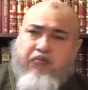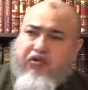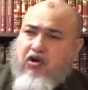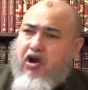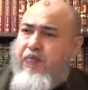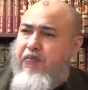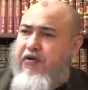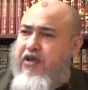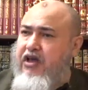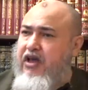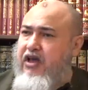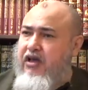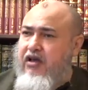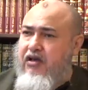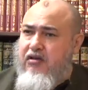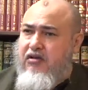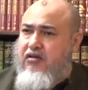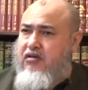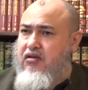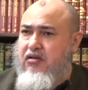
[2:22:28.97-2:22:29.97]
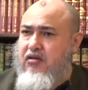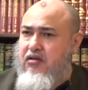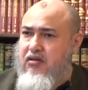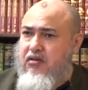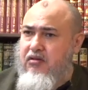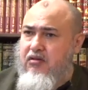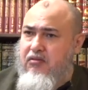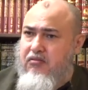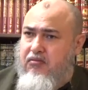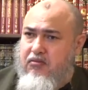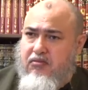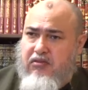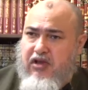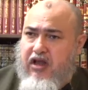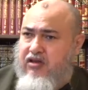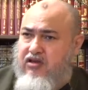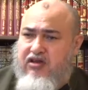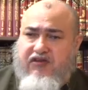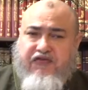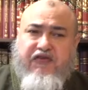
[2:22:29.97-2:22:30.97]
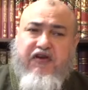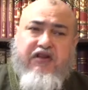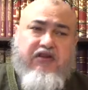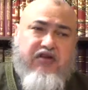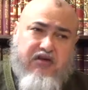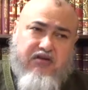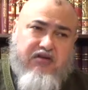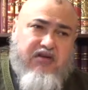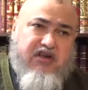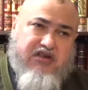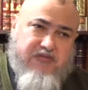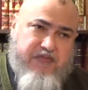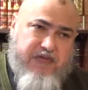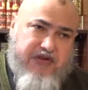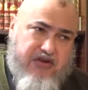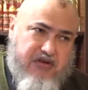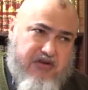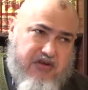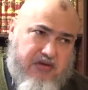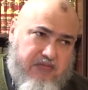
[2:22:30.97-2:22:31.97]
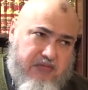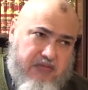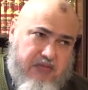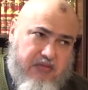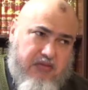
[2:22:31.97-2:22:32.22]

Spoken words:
propagate and defend their despotism.